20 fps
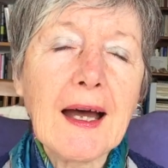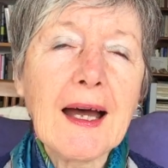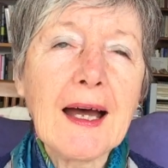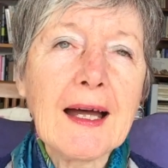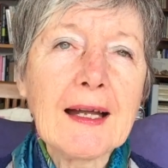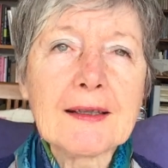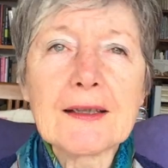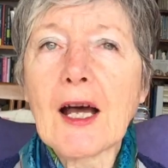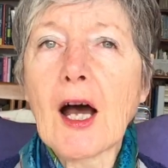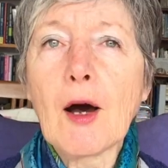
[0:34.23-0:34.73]

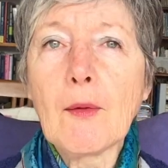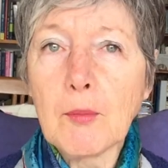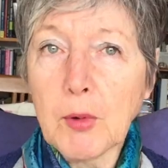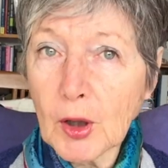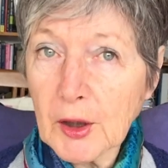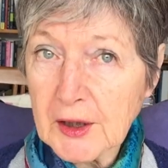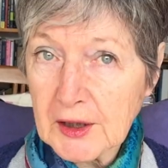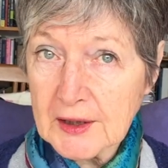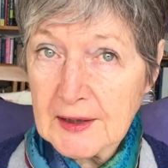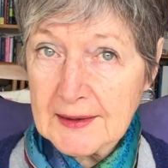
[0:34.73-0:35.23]
and our
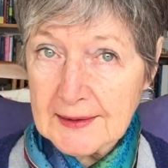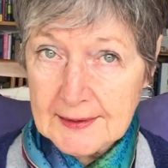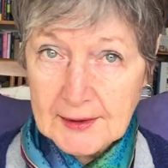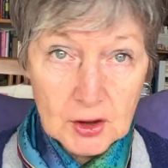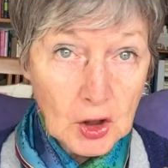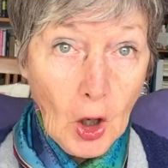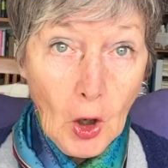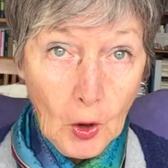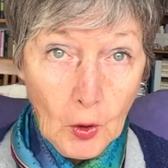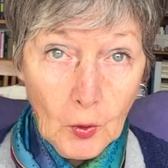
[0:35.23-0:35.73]
bodies
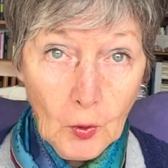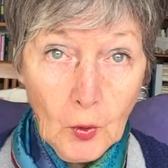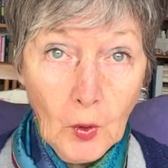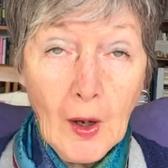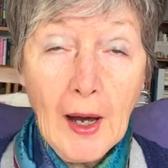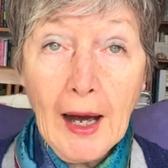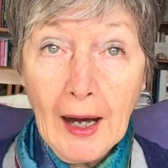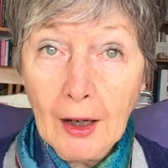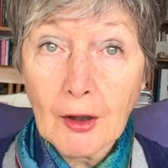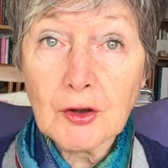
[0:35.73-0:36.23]
know
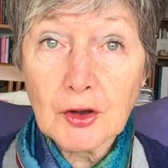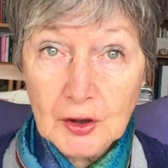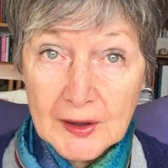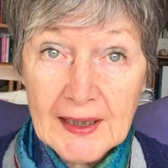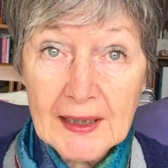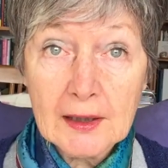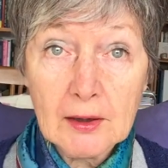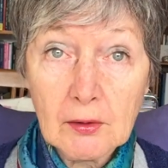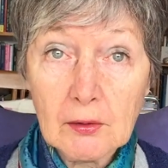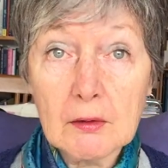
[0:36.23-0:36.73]
how to
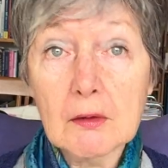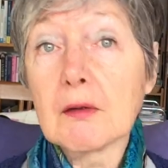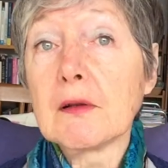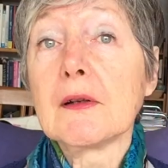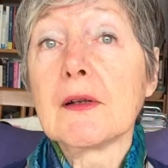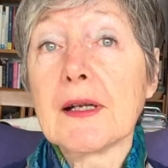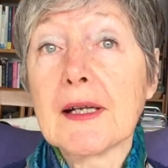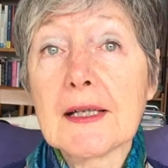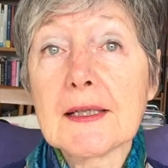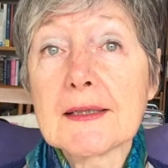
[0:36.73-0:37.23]
heal.
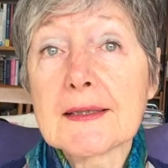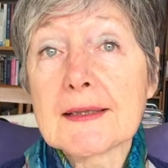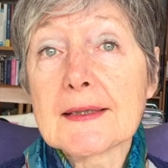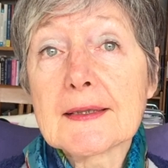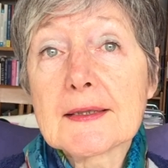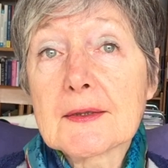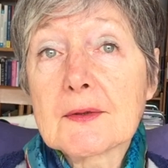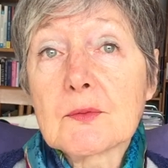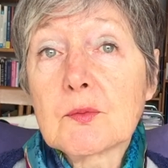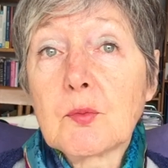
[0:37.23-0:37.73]

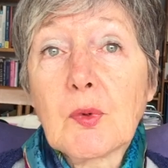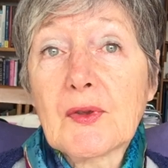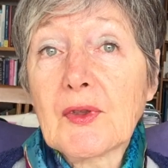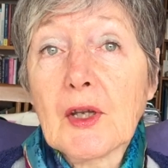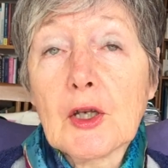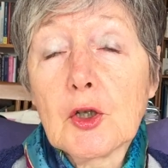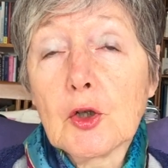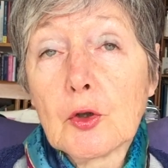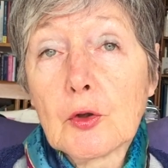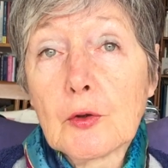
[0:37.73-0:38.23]
It's what
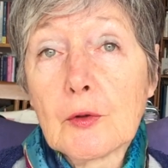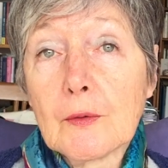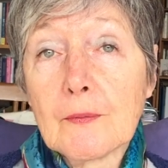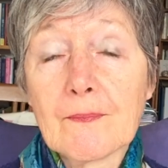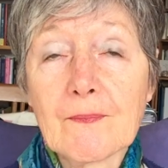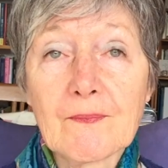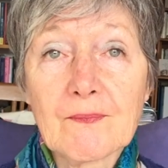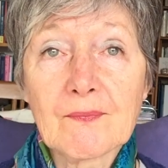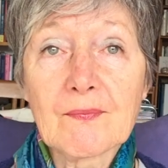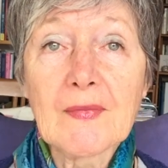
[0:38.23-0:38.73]
they do.
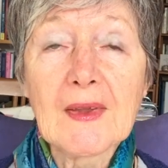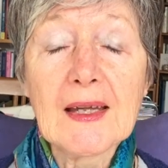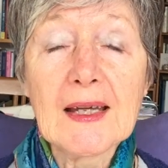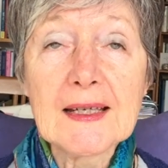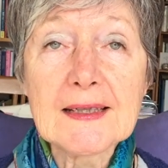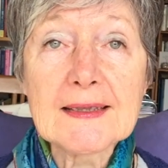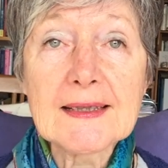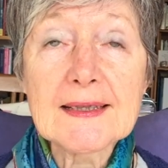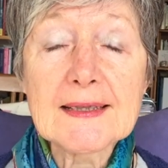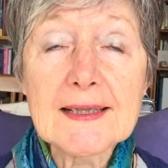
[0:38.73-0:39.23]

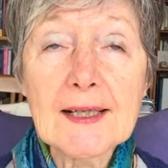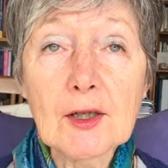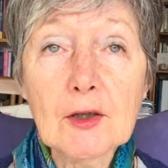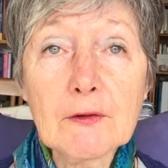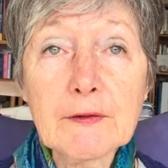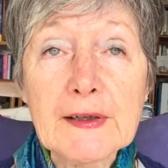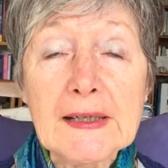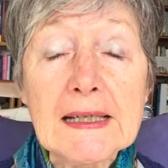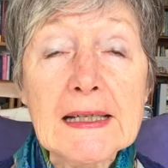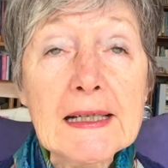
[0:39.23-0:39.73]
It's a
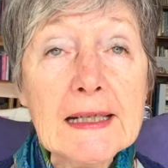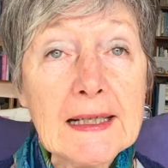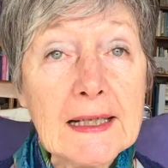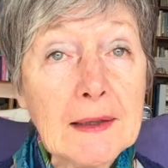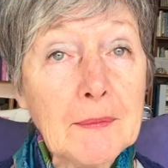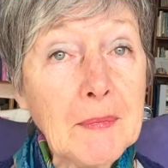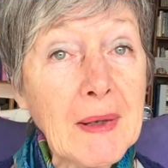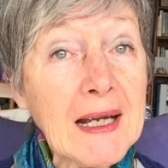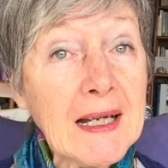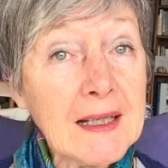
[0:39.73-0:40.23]

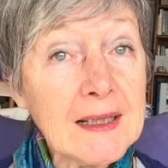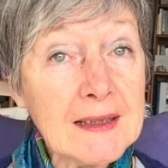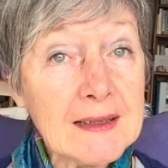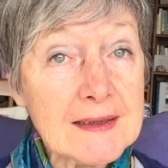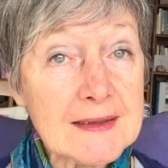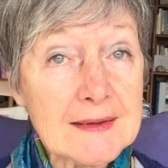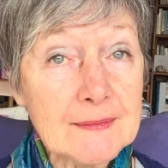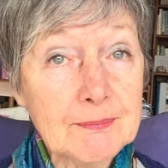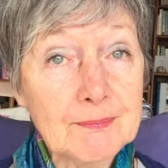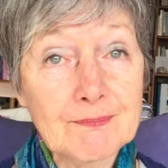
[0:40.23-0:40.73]
self-healing
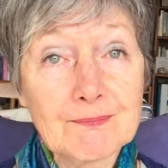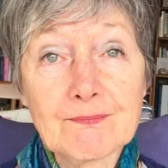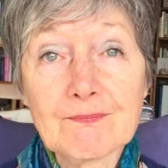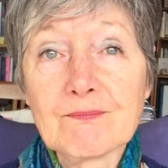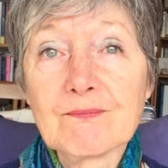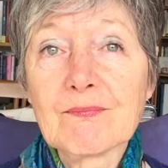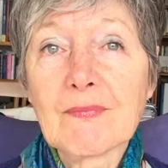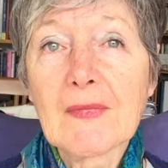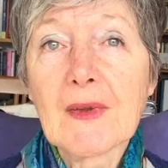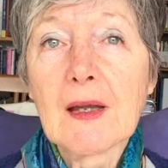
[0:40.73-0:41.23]
mechanism.
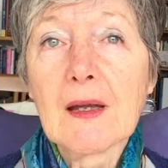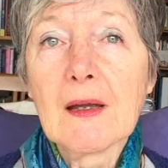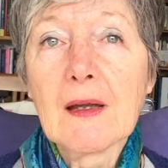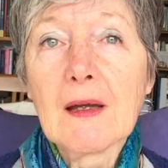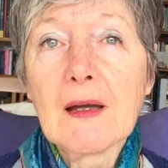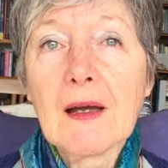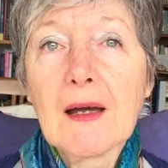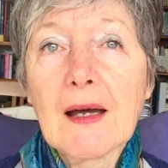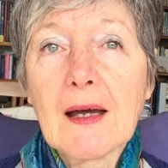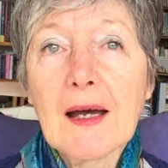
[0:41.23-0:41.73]

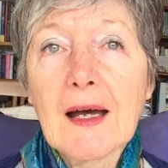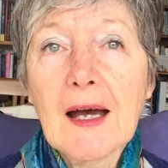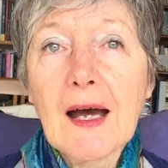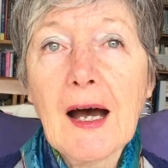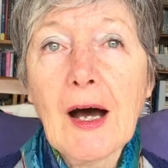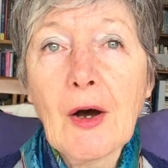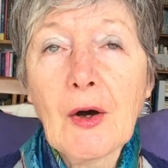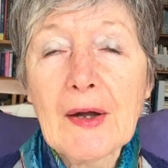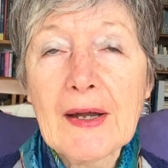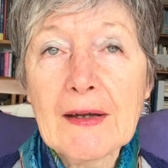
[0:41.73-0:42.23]

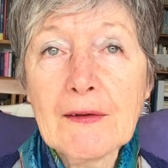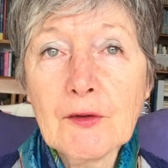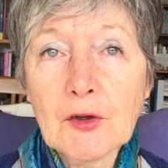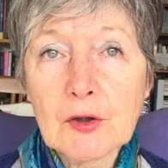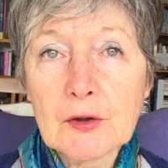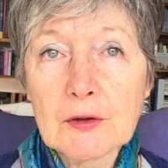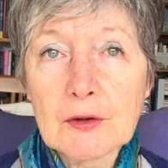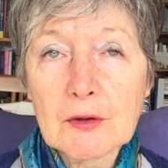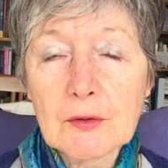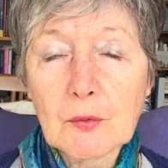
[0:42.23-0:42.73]

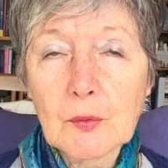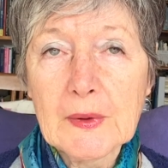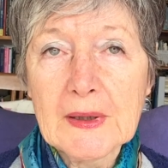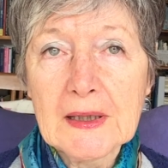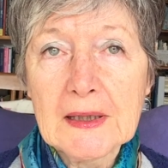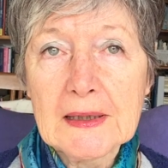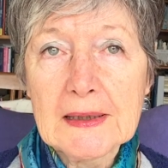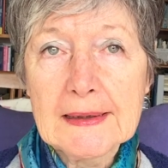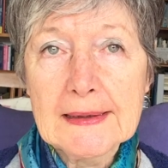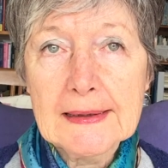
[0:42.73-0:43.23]
However,
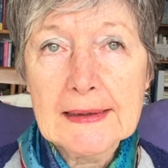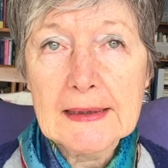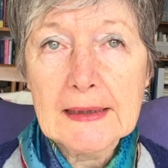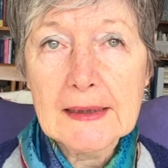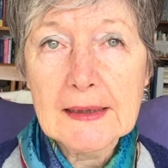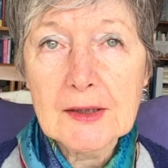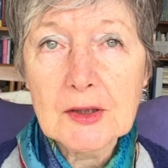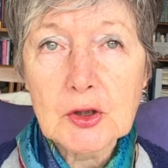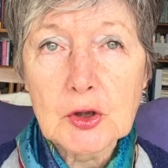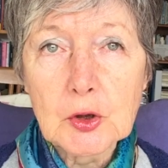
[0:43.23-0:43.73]
we
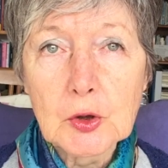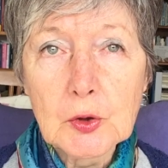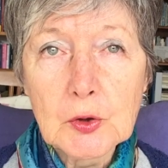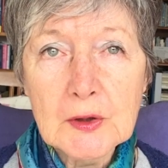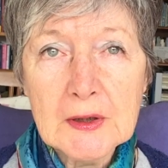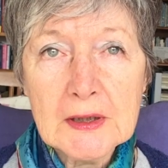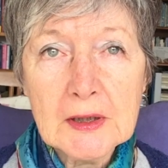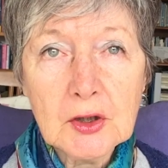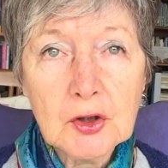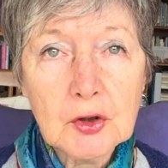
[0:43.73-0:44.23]
do
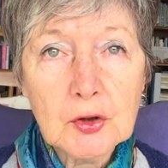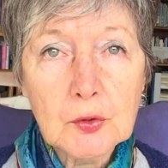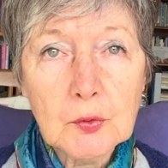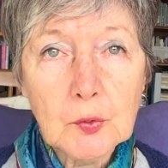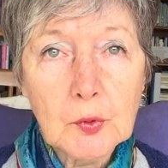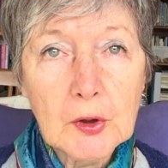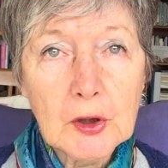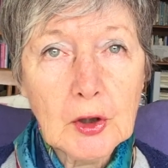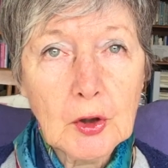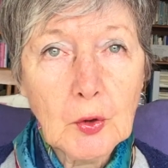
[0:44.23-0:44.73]
need
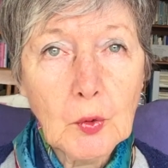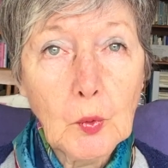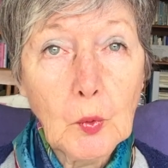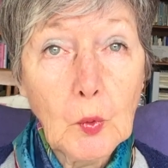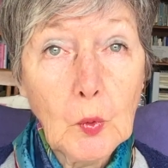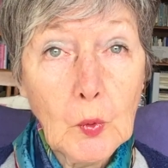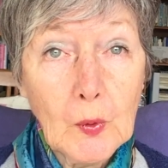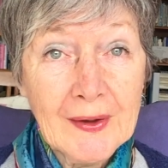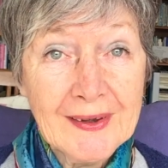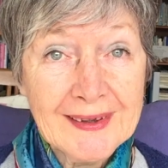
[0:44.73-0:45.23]
to work
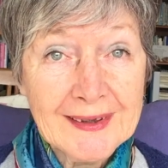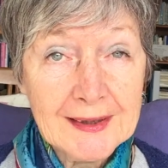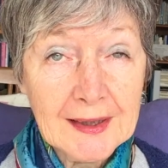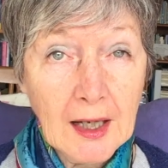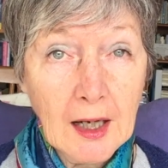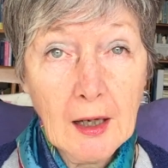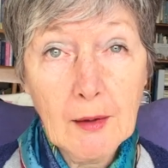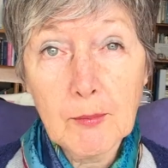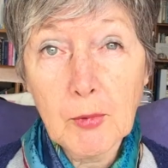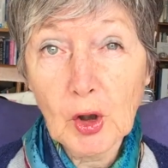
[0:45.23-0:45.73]
with
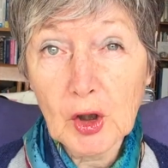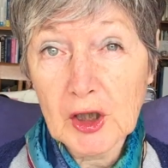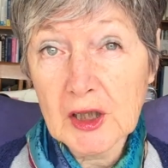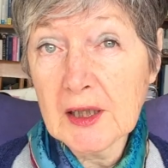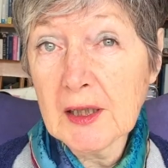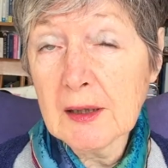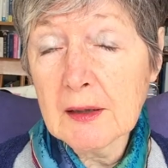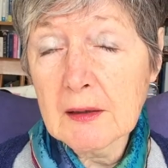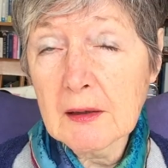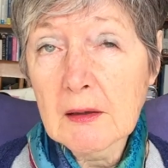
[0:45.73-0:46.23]
our
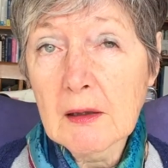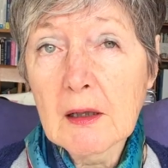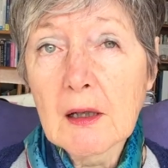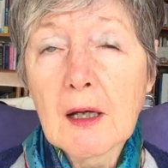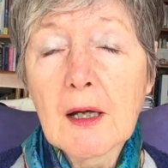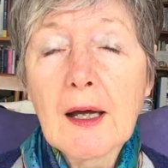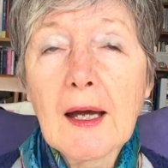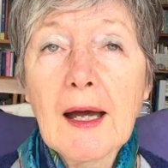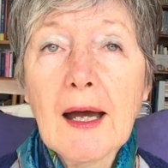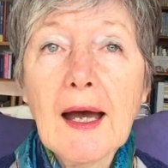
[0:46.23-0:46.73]
body
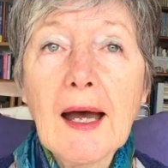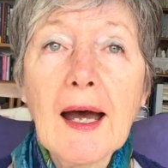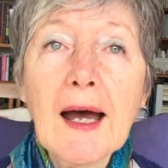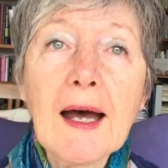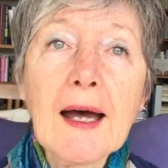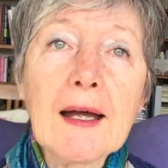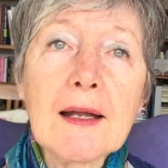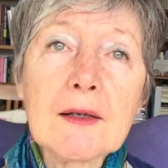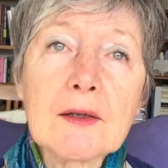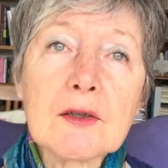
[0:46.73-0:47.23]

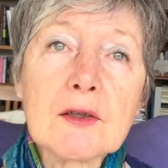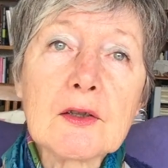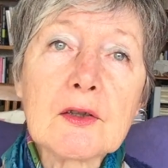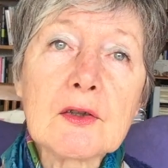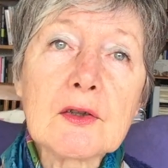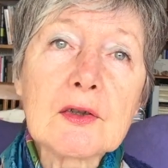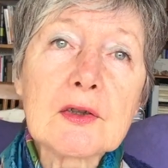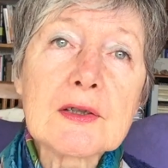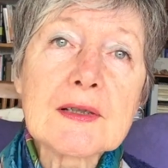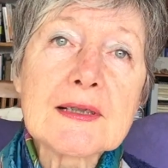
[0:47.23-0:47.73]

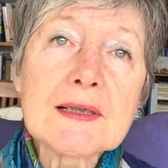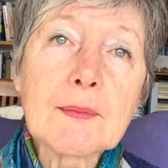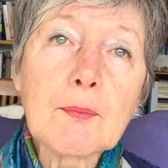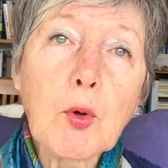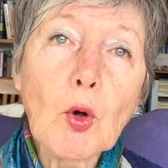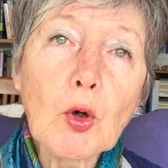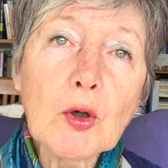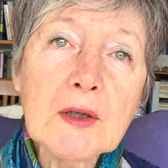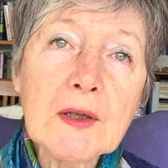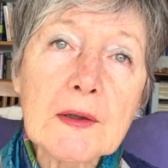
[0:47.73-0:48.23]
and
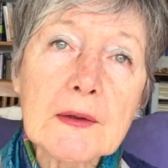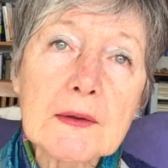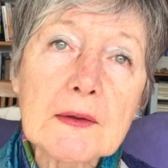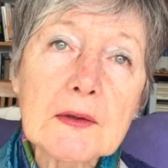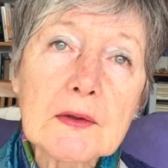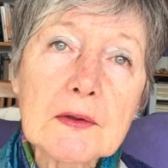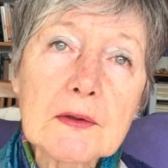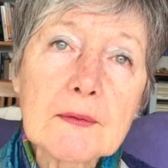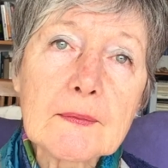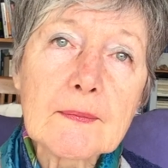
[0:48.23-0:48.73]
support
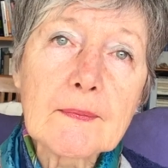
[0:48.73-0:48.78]
it